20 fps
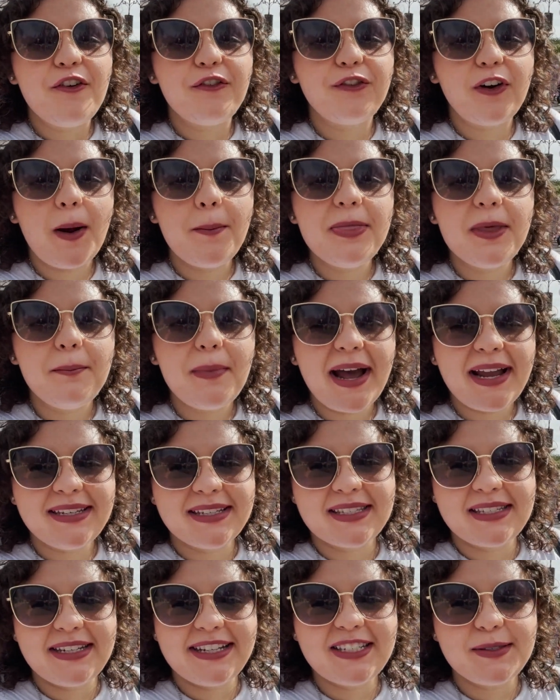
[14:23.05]
from the My
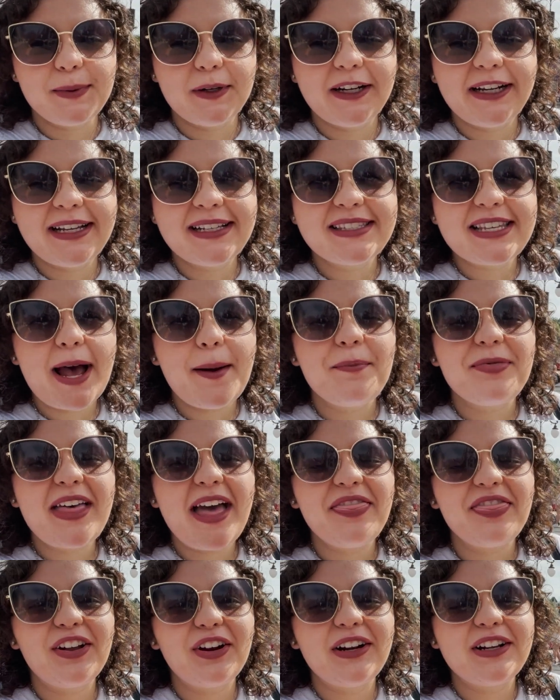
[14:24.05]
Disney Experience app
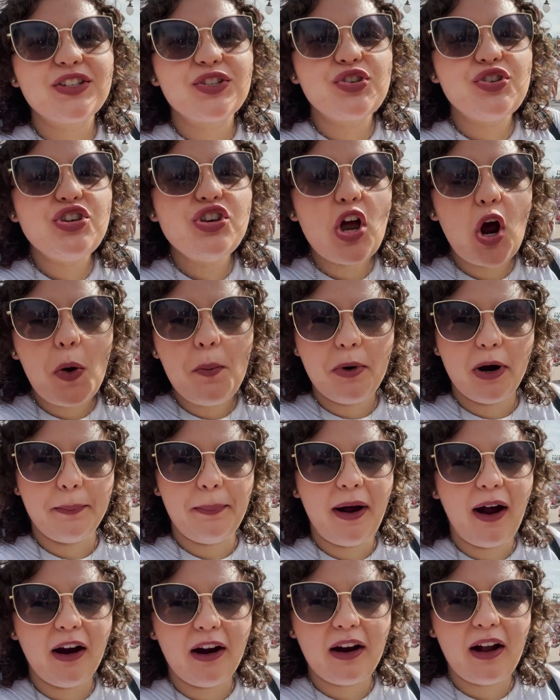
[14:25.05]
that there is no more
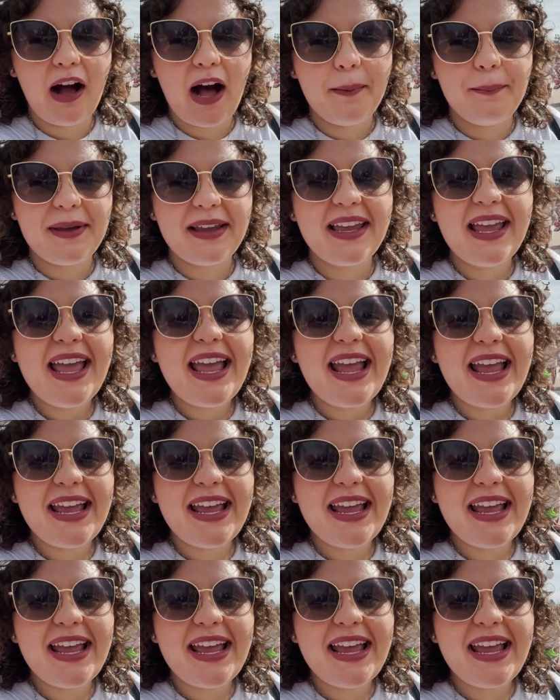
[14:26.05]
park hopping